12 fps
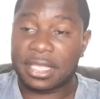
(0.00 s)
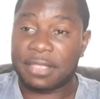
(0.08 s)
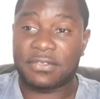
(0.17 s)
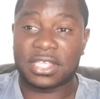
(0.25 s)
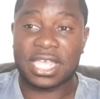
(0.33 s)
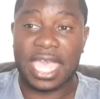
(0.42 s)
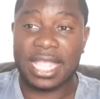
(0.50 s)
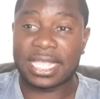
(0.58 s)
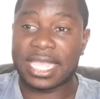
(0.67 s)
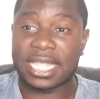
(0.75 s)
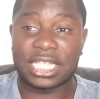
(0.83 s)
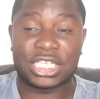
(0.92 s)
If you
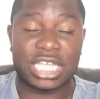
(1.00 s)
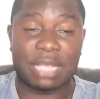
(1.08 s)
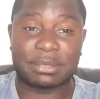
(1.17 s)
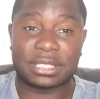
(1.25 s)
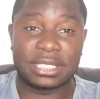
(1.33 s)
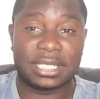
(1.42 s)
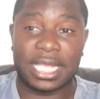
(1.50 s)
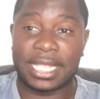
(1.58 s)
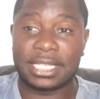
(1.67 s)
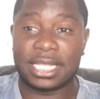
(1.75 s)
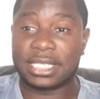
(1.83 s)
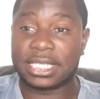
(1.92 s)
can, get the jabs
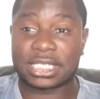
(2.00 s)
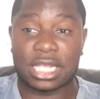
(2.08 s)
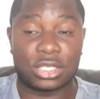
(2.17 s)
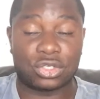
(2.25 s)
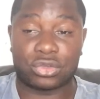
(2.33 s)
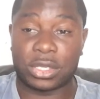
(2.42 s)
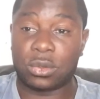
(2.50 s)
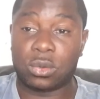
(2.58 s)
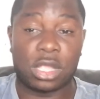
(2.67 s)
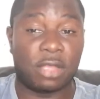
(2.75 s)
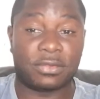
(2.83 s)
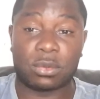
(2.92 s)
in this country,
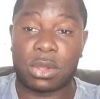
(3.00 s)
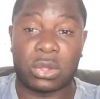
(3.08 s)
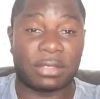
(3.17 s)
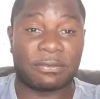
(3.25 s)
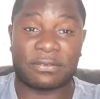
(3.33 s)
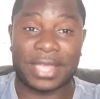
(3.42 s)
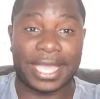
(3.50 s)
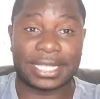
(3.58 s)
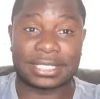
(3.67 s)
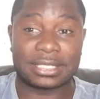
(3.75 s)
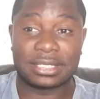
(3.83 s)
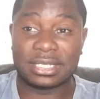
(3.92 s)
all over the world, in
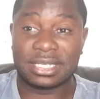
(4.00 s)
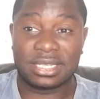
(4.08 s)
fact.